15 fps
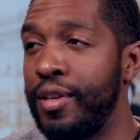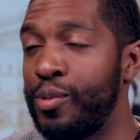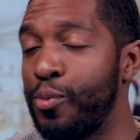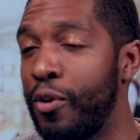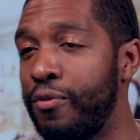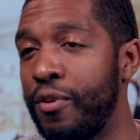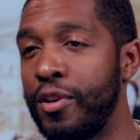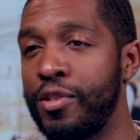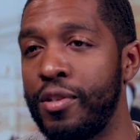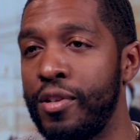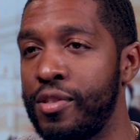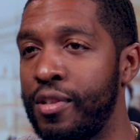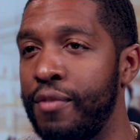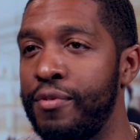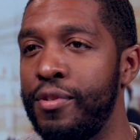There's more functional
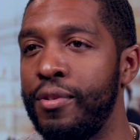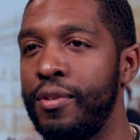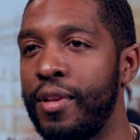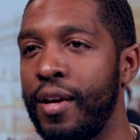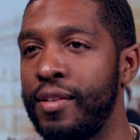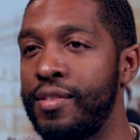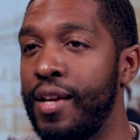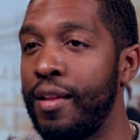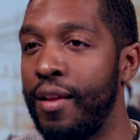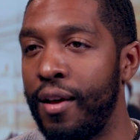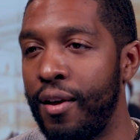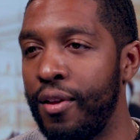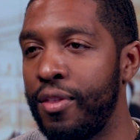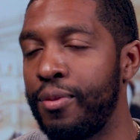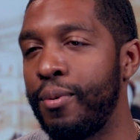stuff too, like
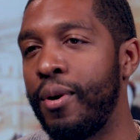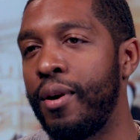telehealth,